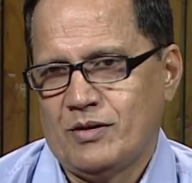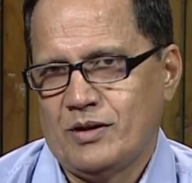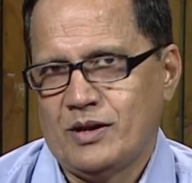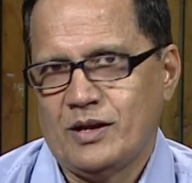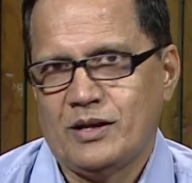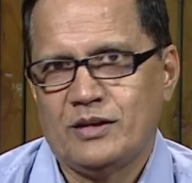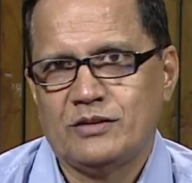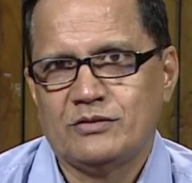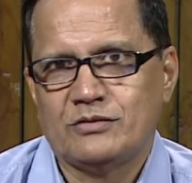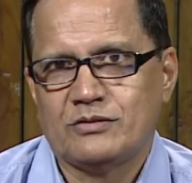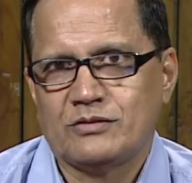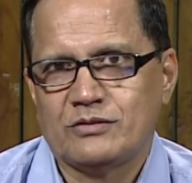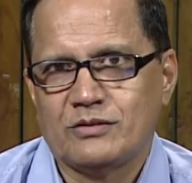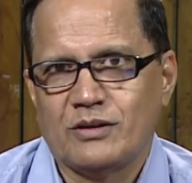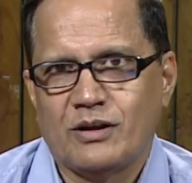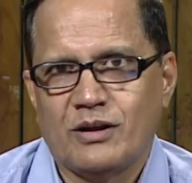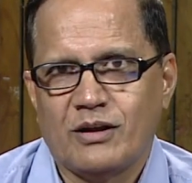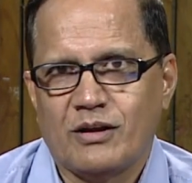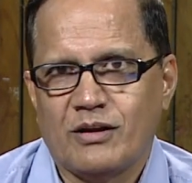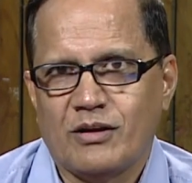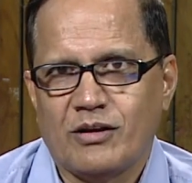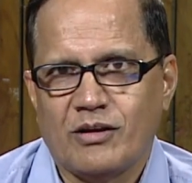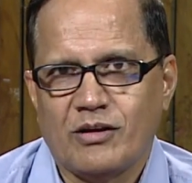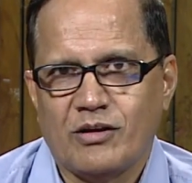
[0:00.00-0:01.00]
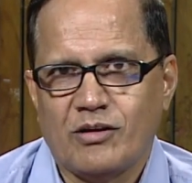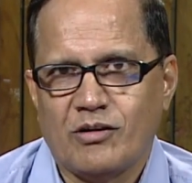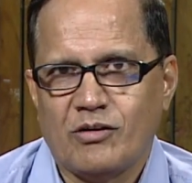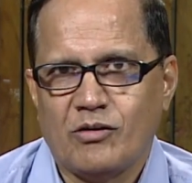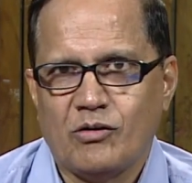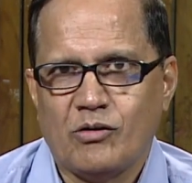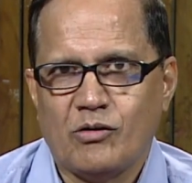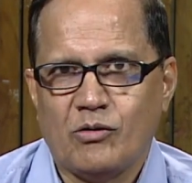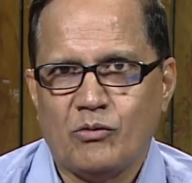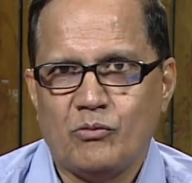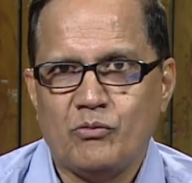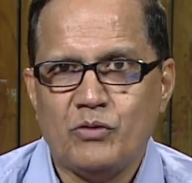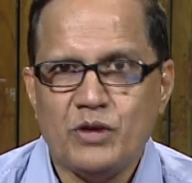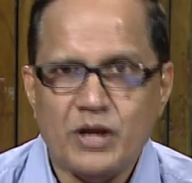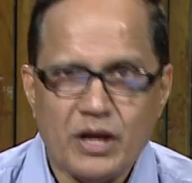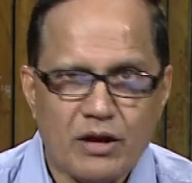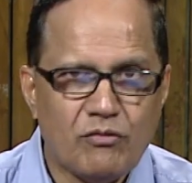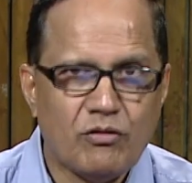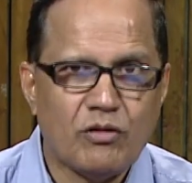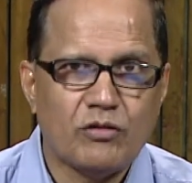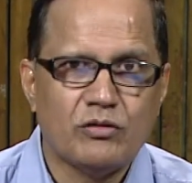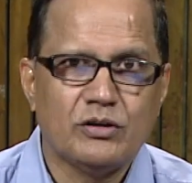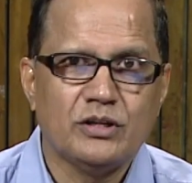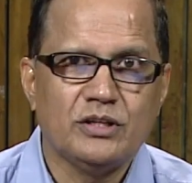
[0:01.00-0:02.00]
As we
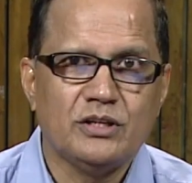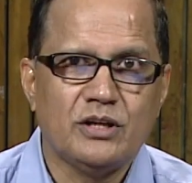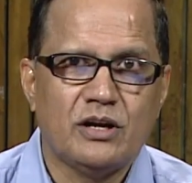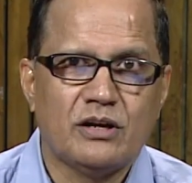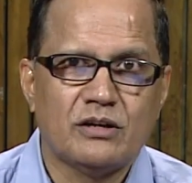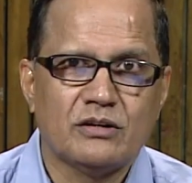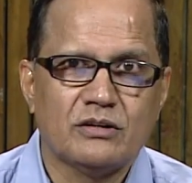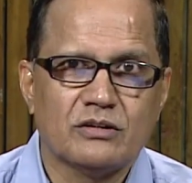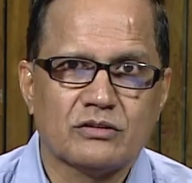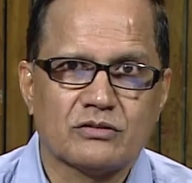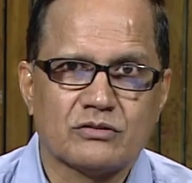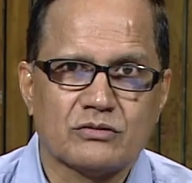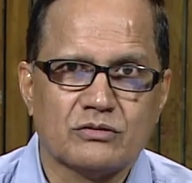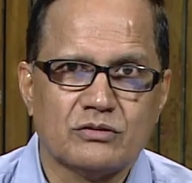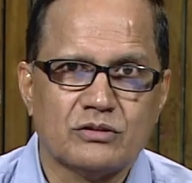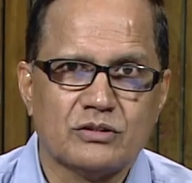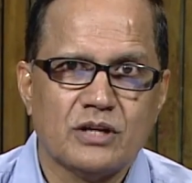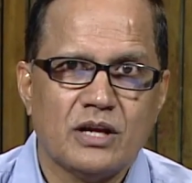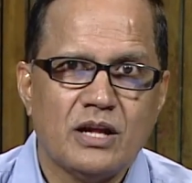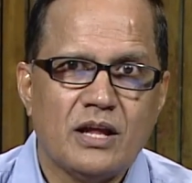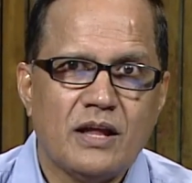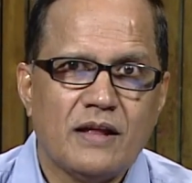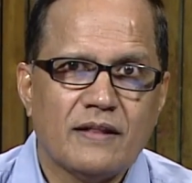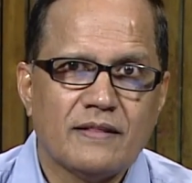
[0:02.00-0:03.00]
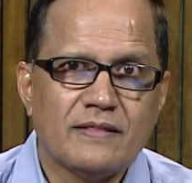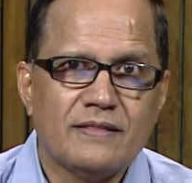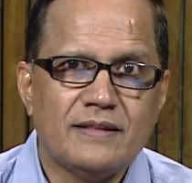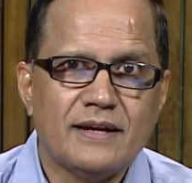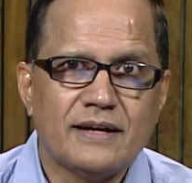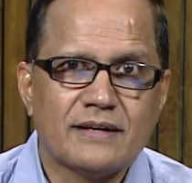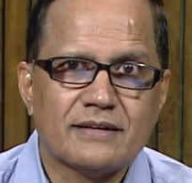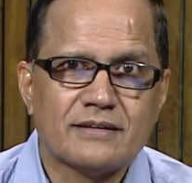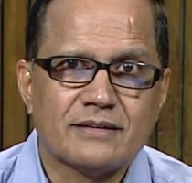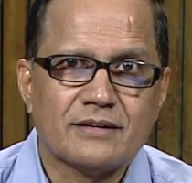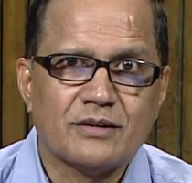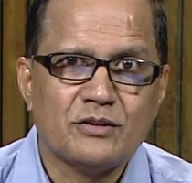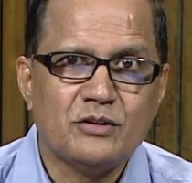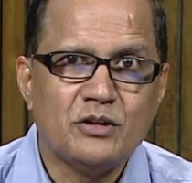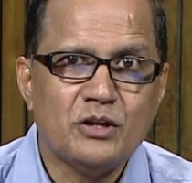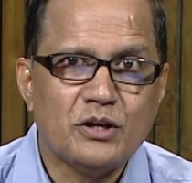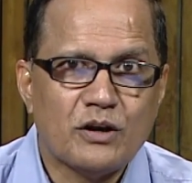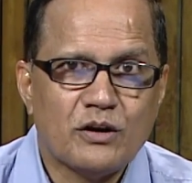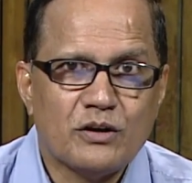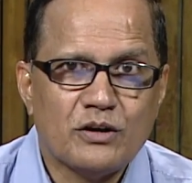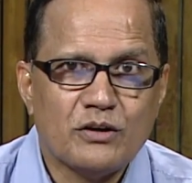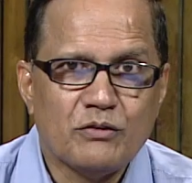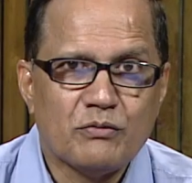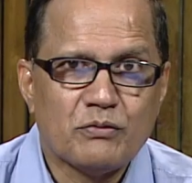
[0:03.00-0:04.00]
have already understood that
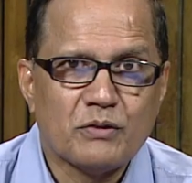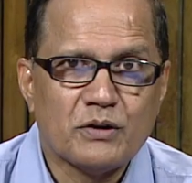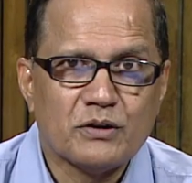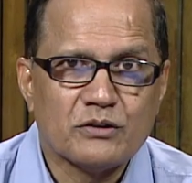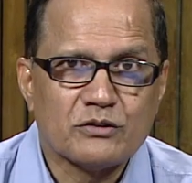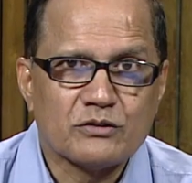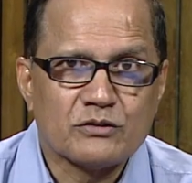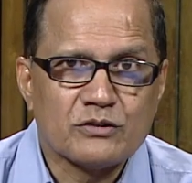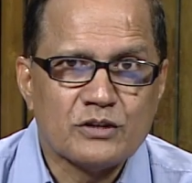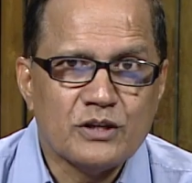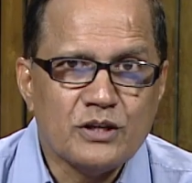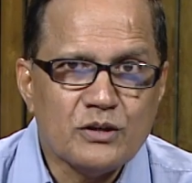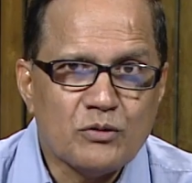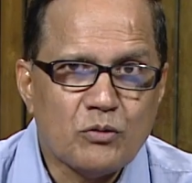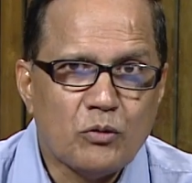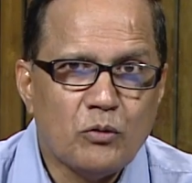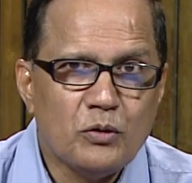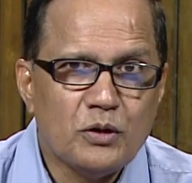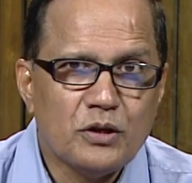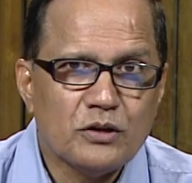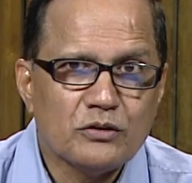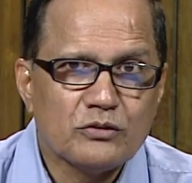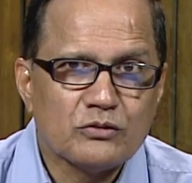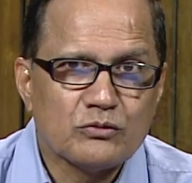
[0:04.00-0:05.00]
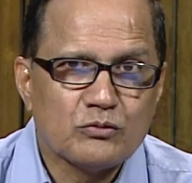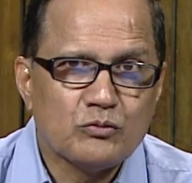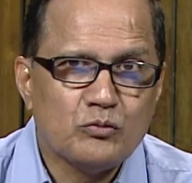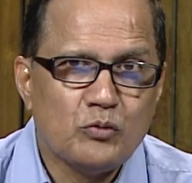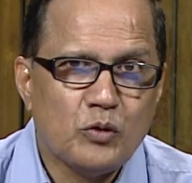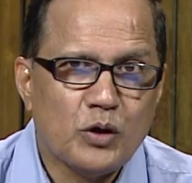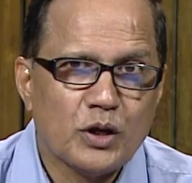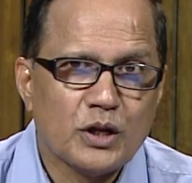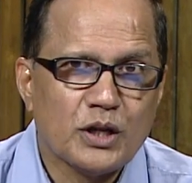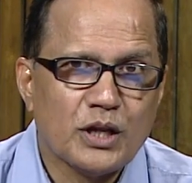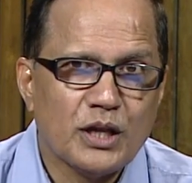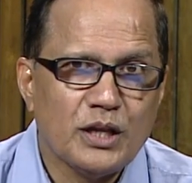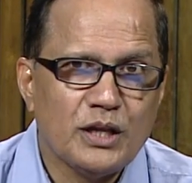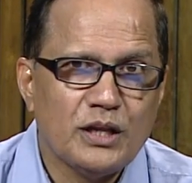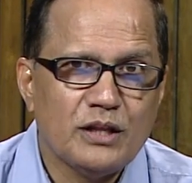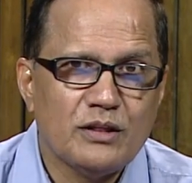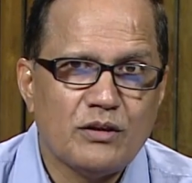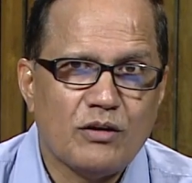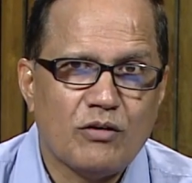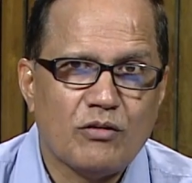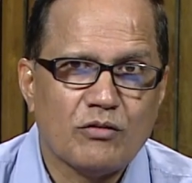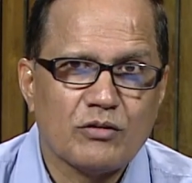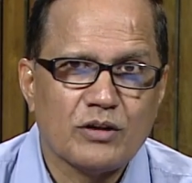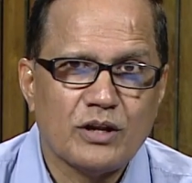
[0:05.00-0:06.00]
there are different stakeholders working in
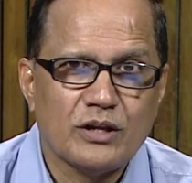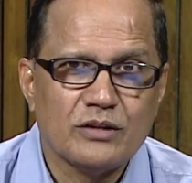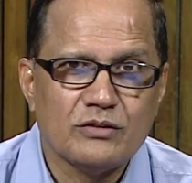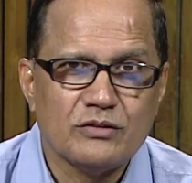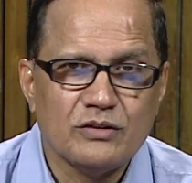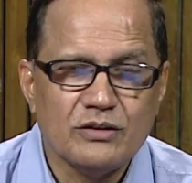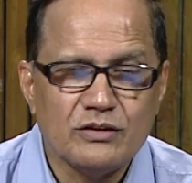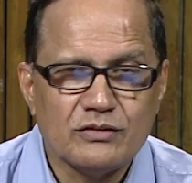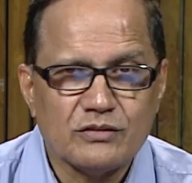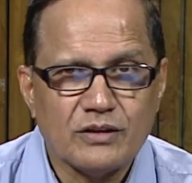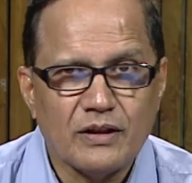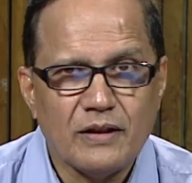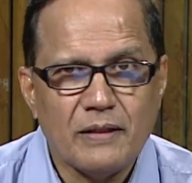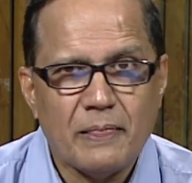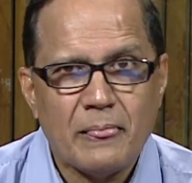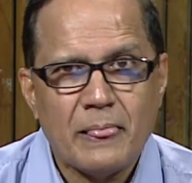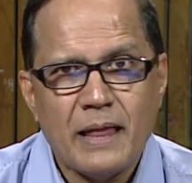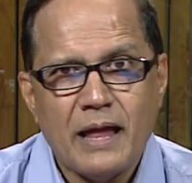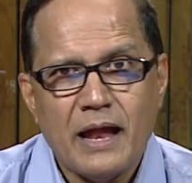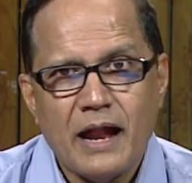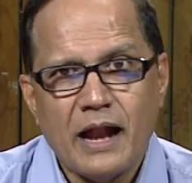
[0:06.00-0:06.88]
the organization,